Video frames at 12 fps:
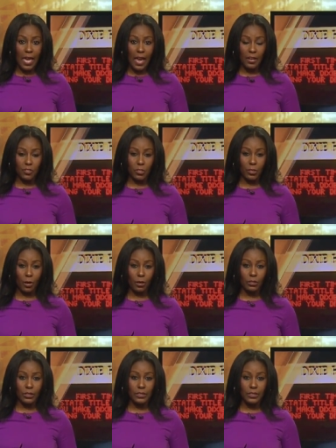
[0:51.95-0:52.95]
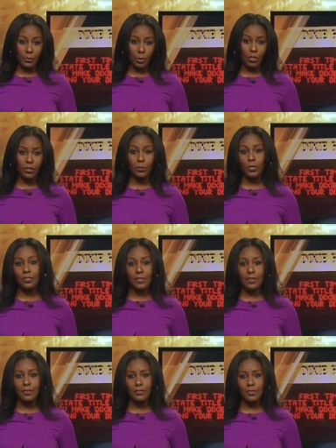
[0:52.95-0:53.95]
Ashley Kirkland,
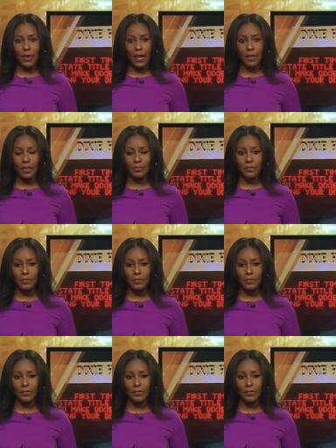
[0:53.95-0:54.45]
WLWT News 5. All